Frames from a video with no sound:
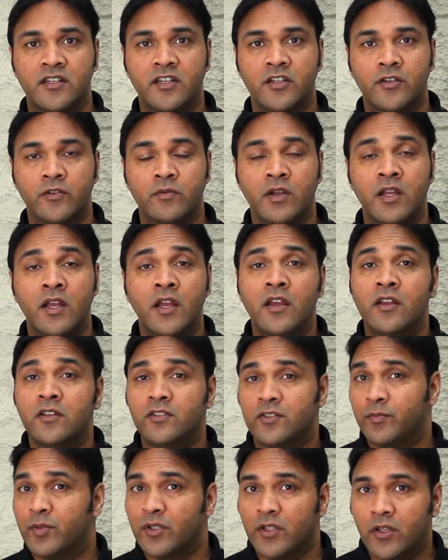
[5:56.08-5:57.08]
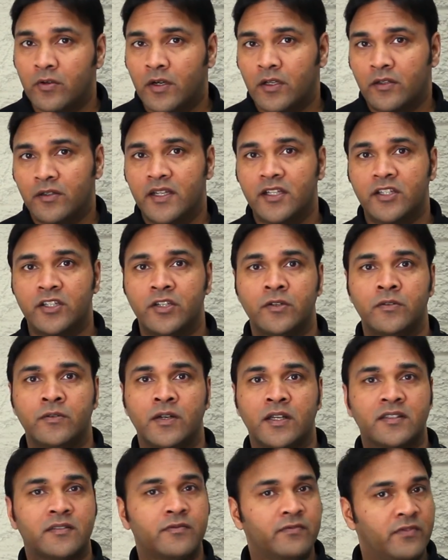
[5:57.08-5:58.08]
do. So below I'll link to a
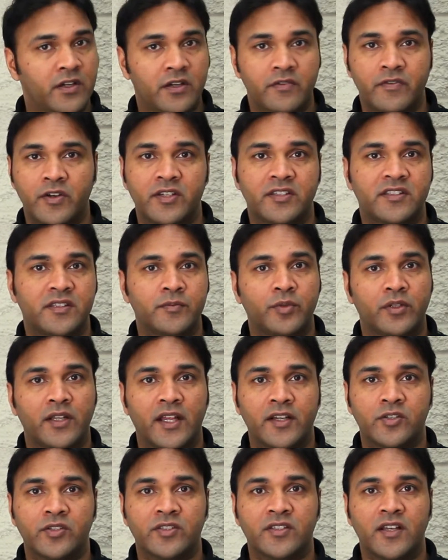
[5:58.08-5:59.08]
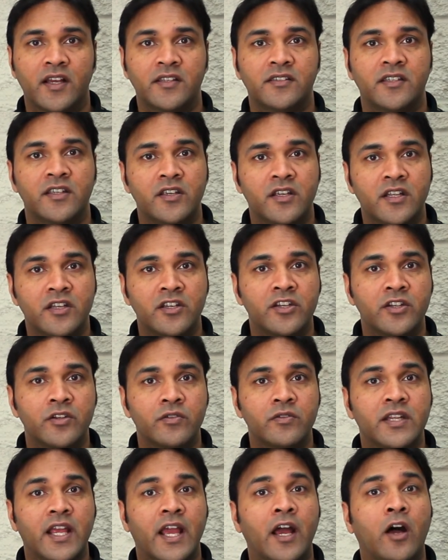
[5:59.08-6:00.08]
very, very simple exercise that you can do
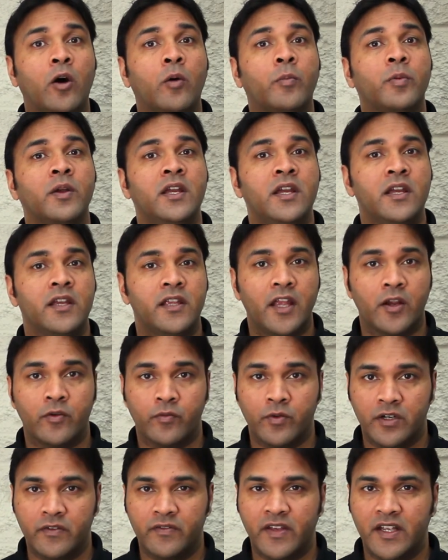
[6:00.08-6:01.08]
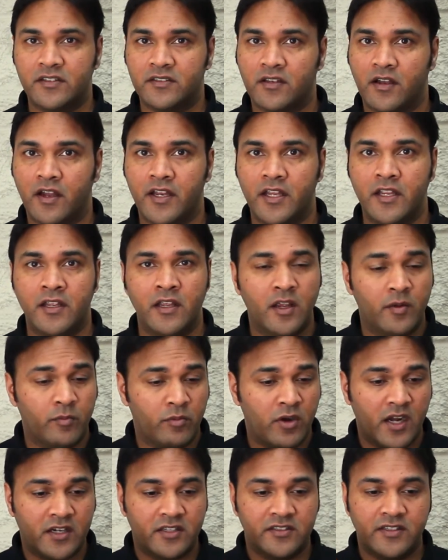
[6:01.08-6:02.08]
to help get rid of anxiety.
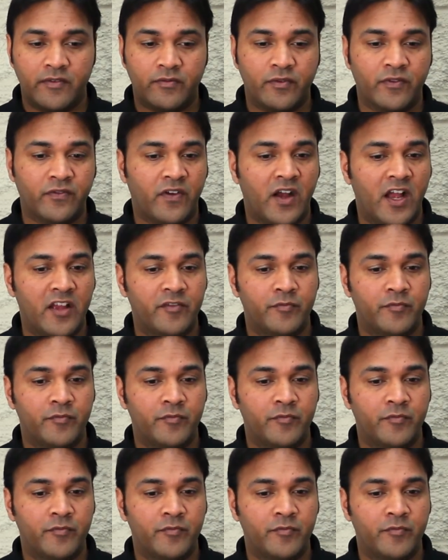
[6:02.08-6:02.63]
Practice that for 5